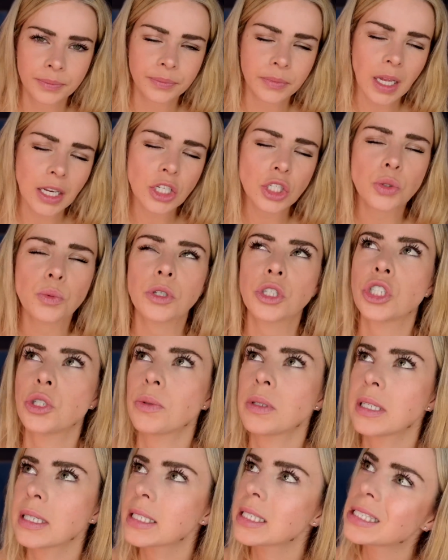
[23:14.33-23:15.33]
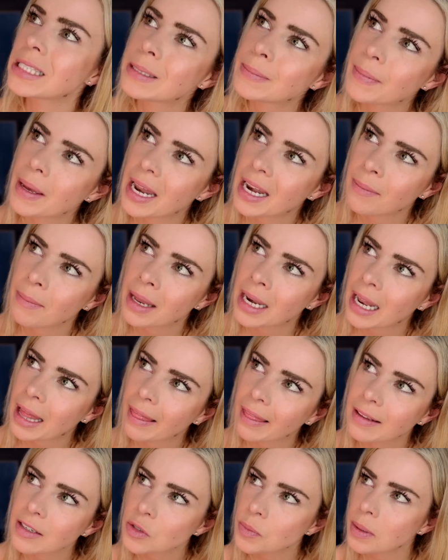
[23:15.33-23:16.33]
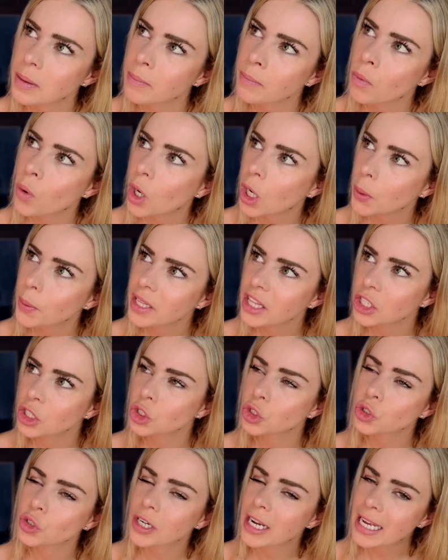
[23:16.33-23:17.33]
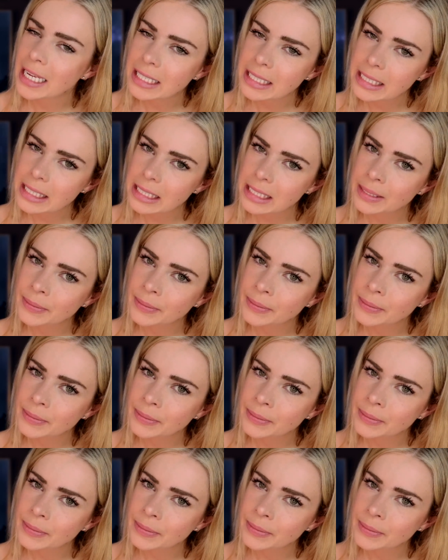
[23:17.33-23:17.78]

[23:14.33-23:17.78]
I just wish she would experiment a little bit more with her dress.